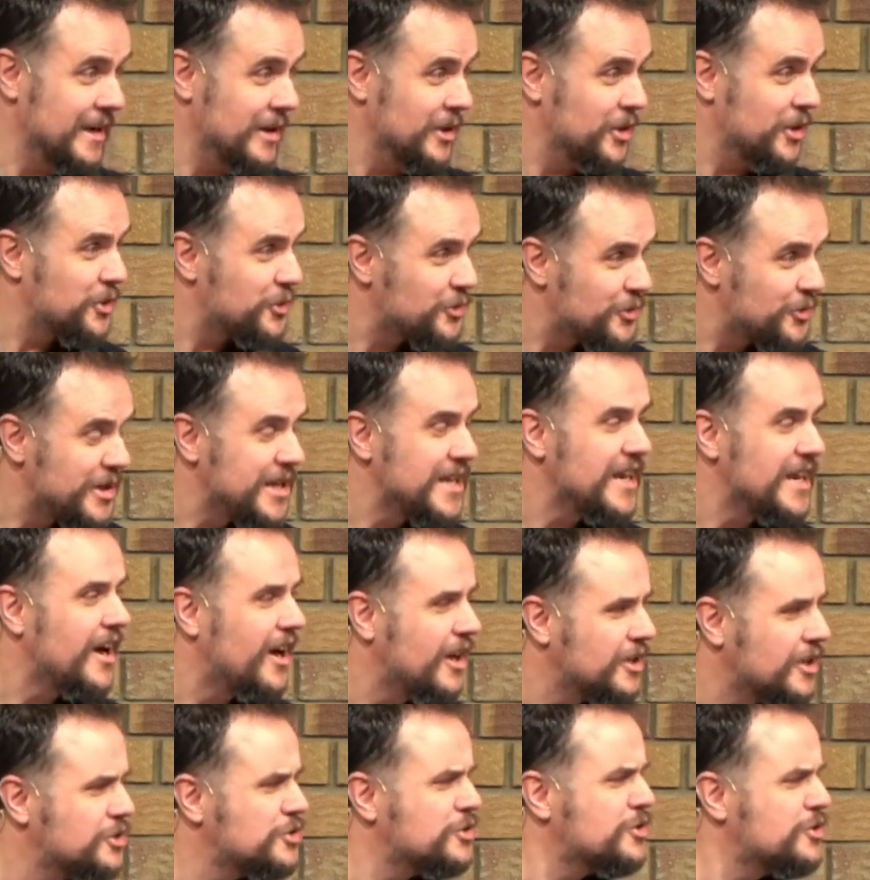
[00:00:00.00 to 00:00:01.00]

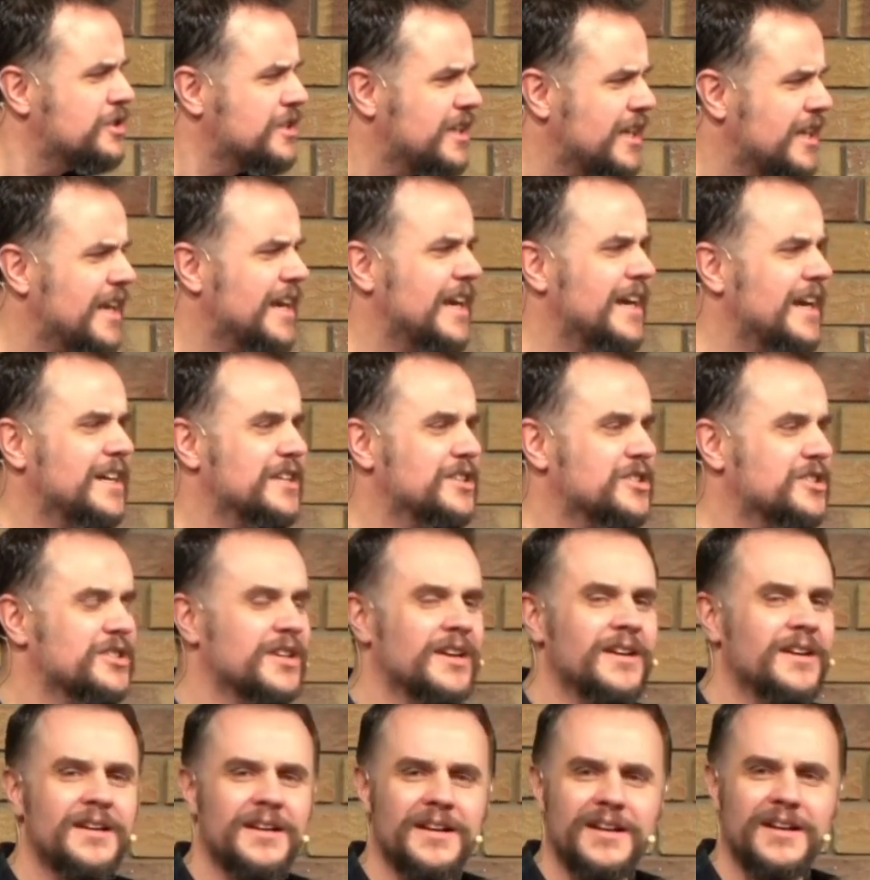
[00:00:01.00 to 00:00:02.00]
300 years
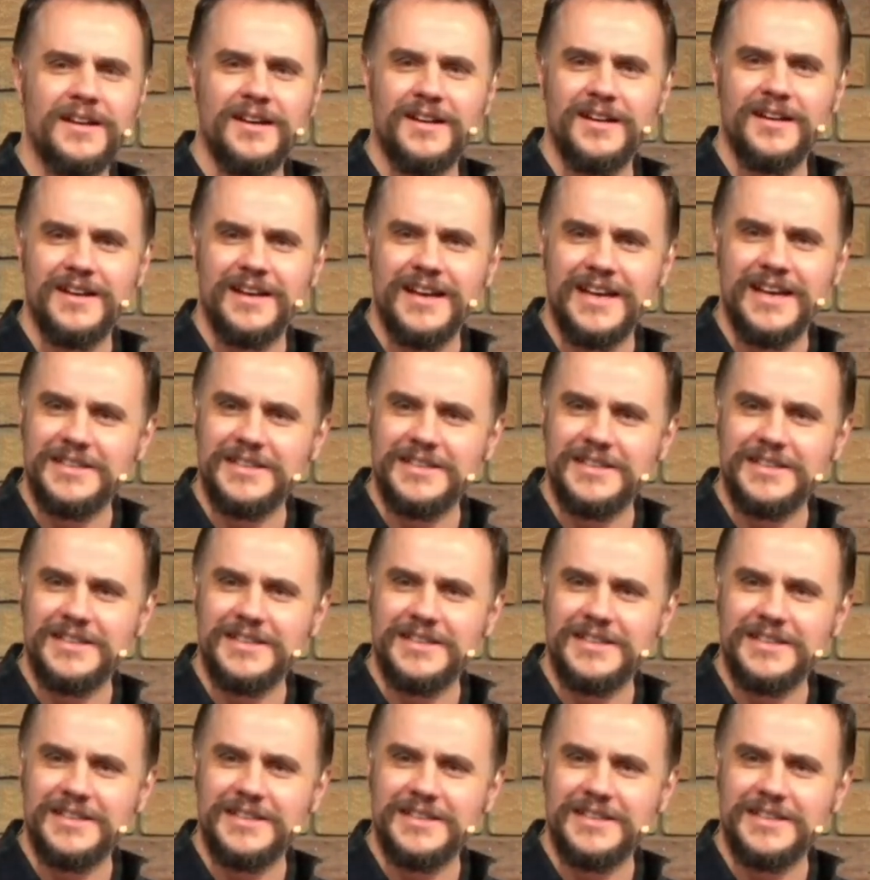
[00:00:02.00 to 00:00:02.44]
he